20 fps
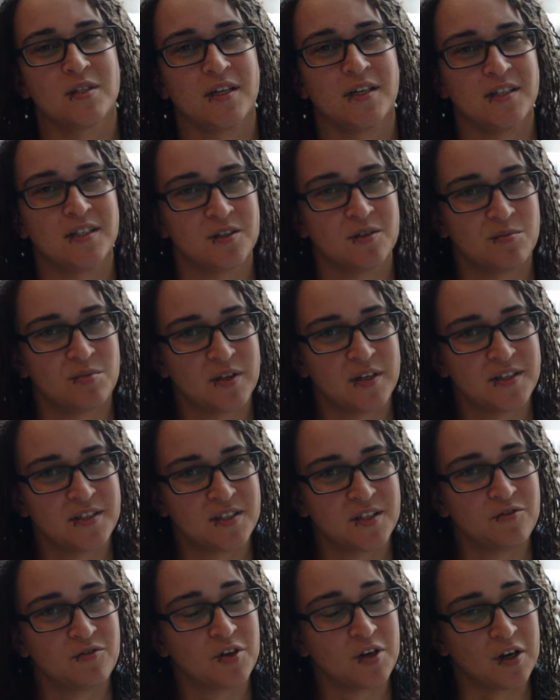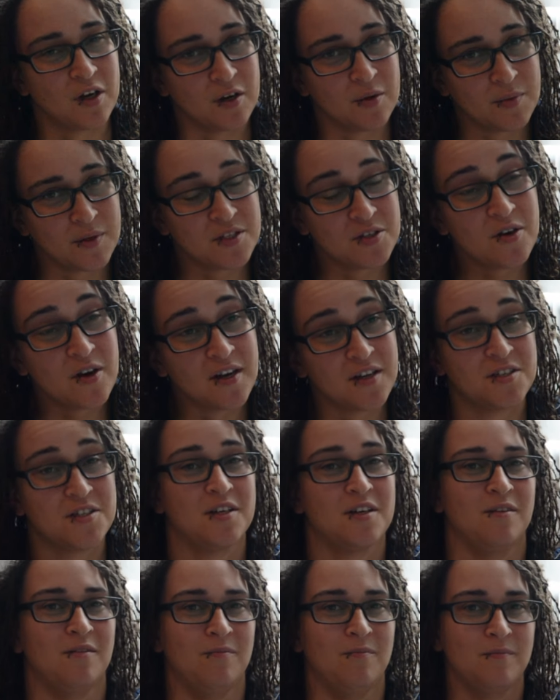ideal place if you're going to be
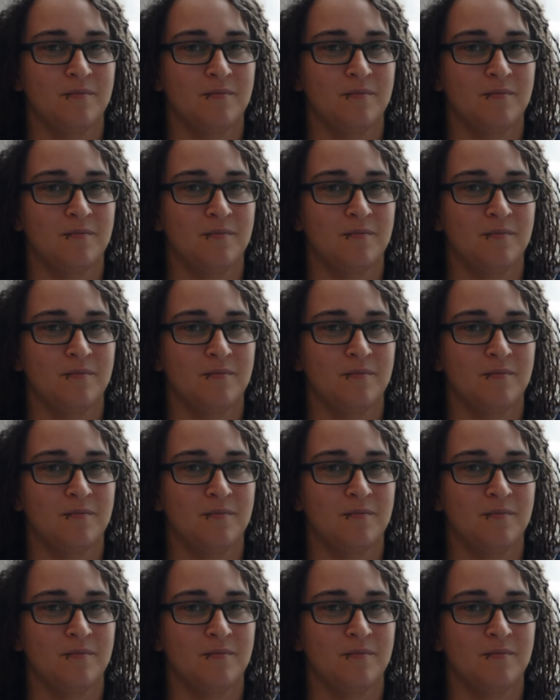scratching.